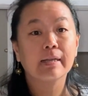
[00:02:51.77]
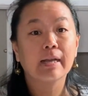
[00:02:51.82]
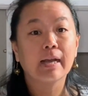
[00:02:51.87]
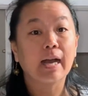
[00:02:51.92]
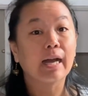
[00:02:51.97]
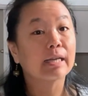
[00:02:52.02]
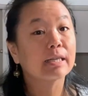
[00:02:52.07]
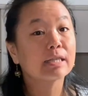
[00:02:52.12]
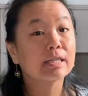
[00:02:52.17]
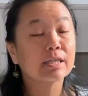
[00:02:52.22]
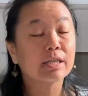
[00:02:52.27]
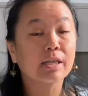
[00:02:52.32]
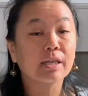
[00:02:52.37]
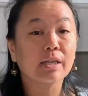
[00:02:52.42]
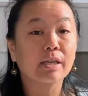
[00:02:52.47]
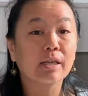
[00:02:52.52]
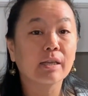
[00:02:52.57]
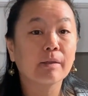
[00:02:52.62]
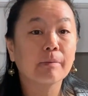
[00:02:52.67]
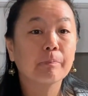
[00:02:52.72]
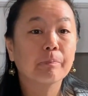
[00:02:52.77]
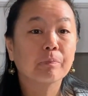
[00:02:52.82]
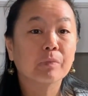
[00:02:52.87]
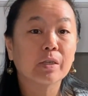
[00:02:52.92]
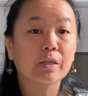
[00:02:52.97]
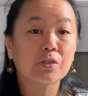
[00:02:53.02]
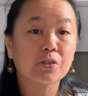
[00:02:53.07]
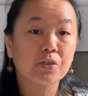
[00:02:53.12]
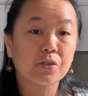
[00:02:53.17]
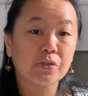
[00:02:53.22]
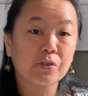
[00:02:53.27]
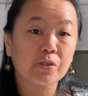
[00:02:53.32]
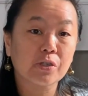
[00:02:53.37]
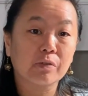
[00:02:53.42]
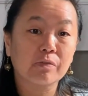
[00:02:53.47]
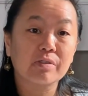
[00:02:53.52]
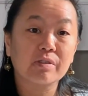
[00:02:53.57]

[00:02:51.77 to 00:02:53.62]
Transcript: I study issues of